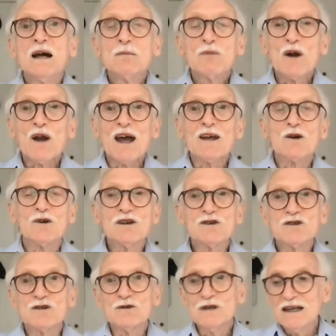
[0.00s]
But I'm going
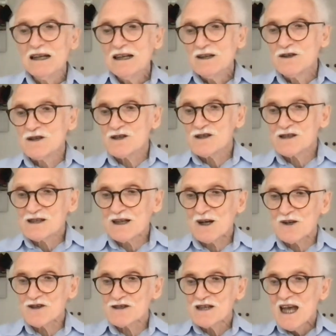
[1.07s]
to
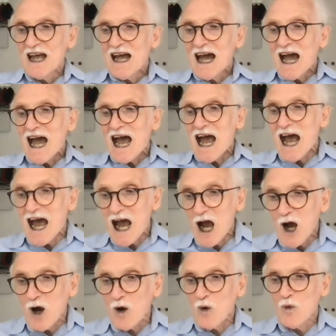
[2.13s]
discuss
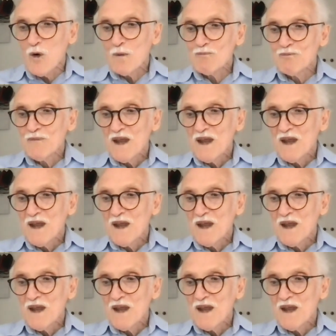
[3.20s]
how